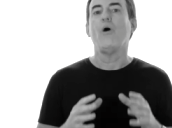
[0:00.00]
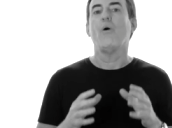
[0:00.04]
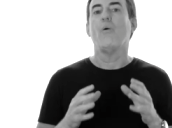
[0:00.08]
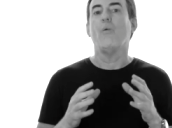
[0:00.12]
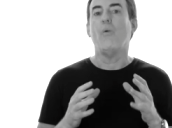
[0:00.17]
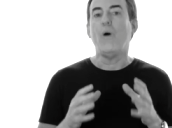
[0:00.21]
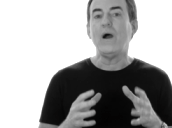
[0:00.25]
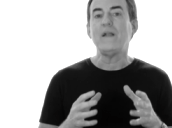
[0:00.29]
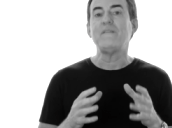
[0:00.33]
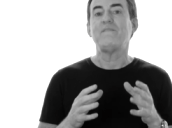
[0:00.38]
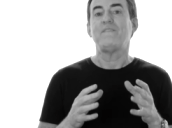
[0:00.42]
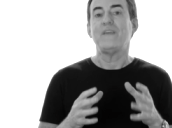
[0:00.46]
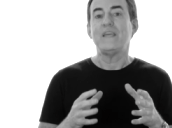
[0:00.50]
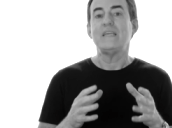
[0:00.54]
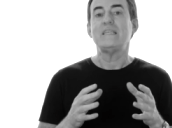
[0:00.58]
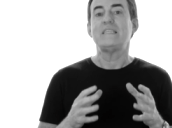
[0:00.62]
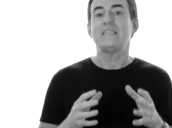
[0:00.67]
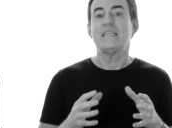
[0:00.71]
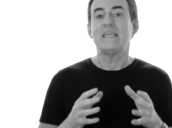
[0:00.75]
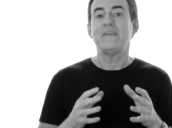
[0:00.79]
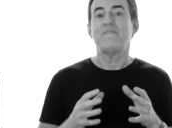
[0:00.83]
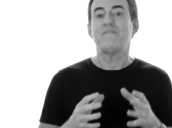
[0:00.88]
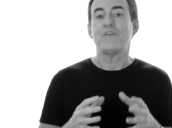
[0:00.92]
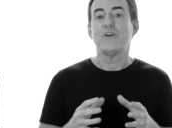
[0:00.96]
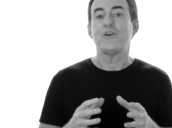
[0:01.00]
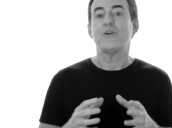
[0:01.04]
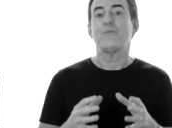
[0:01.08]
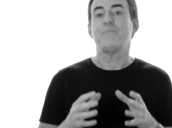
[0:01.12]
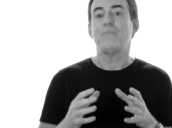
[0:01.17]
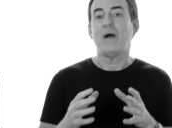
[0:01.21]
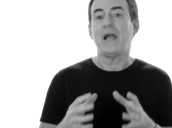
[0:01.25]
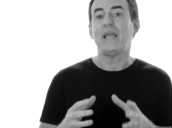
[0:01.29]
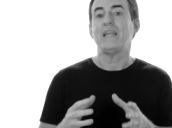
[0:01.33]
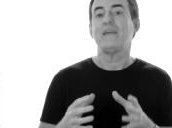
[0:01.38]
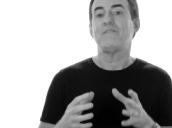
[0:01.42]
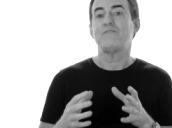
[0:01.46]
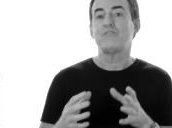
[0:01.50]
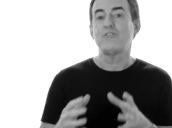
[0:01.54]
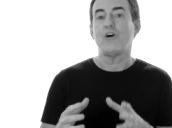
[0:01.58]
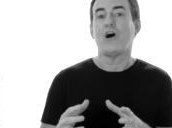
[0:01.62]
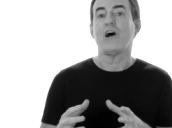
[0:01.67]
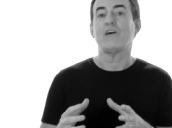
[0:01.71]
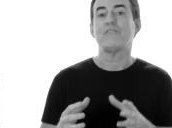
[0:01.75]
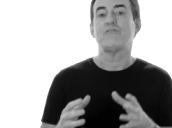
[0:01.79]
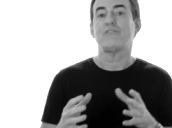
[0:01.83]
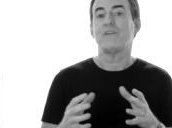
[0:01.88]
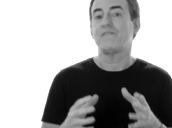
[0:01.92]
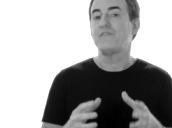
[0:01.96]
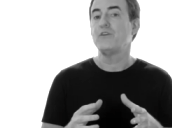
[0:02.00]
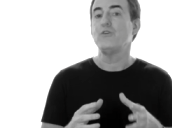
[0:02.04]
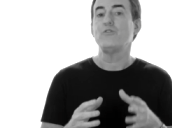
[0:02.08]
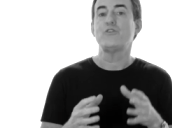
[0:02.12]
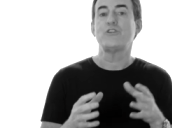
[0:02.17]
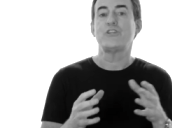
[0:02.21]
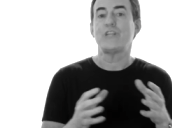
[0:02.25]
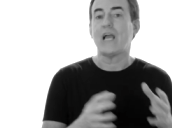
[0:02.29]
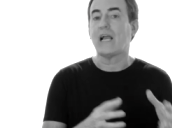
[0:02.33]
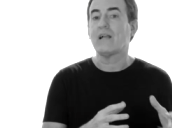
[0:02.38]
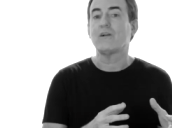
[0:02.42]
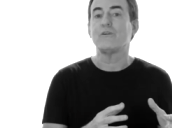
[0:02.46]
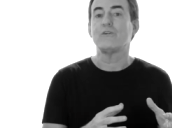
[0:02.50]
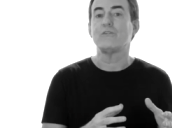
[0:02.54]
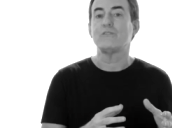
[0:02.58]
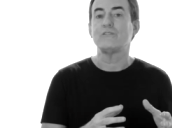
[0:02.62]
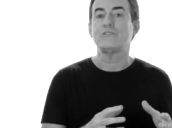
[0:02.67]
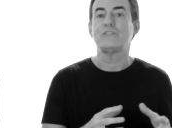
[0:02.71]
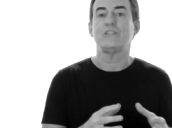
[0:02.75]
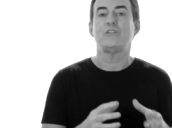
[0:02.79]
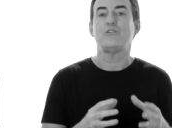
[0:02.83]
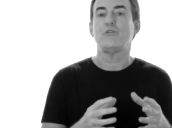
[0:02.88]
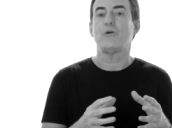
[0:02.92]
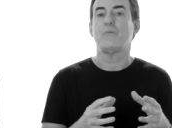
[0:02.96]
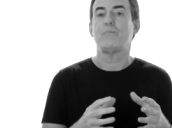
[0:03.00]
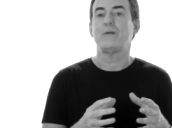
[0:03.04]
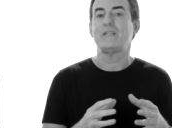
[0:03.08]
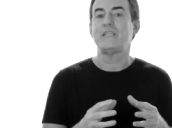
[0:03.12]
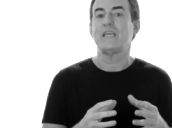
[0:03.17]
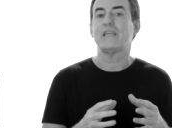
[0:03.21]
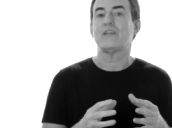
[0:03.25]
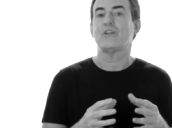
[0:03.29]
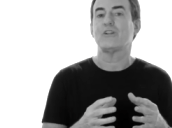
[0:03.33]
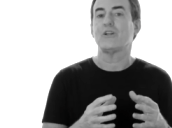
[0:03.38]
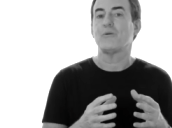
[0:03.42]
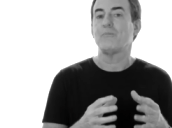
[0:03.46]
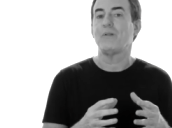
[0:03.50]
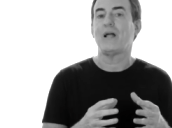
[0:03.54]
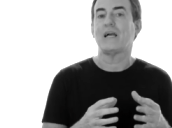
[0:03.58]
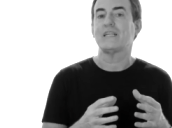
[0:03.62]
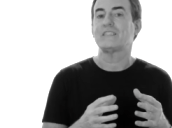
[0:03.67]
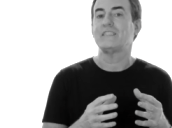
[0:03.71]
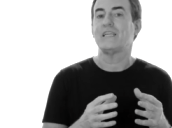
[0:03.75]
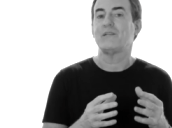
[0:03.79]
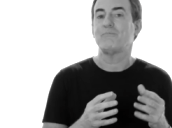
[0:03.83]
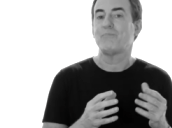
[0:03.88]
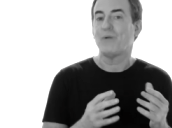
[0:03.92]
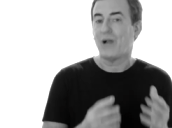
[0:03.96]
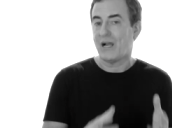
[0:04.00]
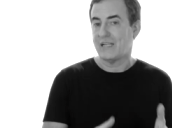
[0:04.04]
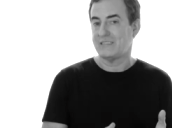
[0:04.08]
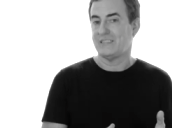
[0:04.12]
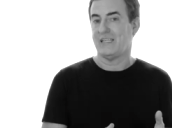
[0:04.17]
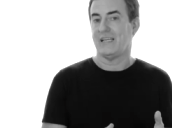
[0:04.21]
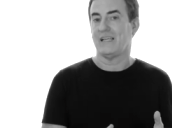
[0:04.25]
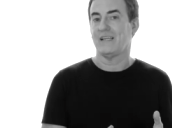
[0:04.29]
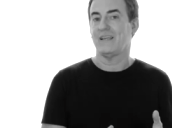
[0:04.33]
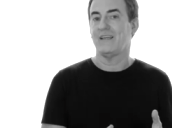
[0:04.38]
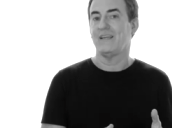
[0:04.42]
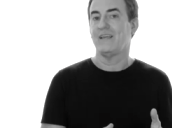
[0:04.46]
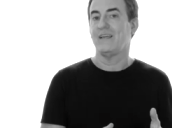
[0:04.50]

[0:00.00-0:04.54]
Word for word: what VC firm might have tossed a few shekels into a particular blockchain project.